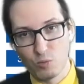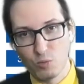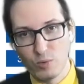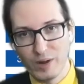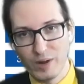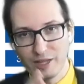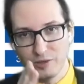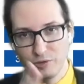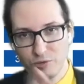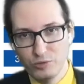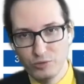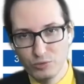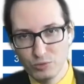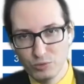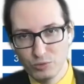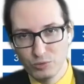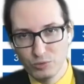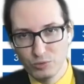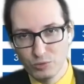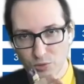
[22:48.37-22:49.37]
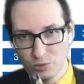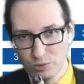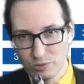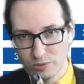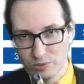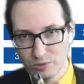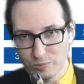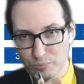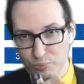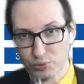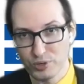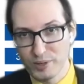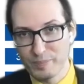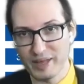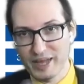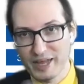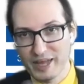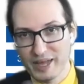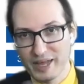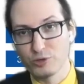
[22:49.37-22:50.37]
when you
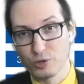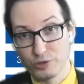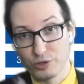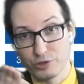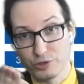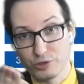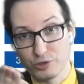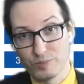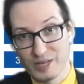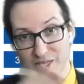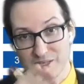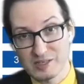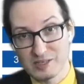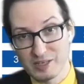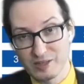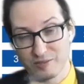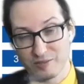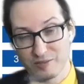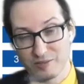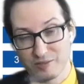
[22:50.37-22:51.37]
prepare your documents.